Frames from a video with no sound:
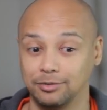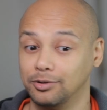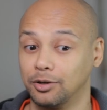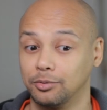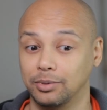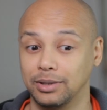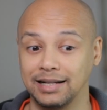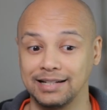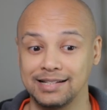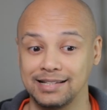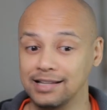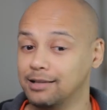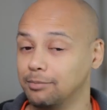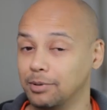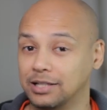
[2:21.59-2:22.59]
You don't really
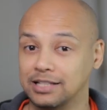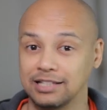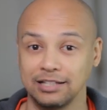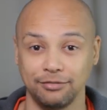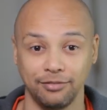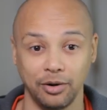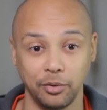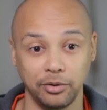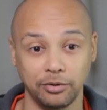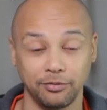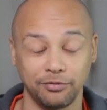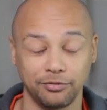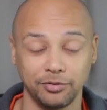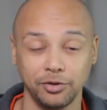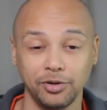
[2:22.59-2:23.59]
need it, but it is very
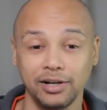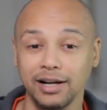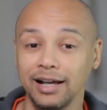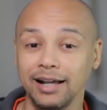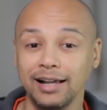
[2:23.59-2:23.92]
useful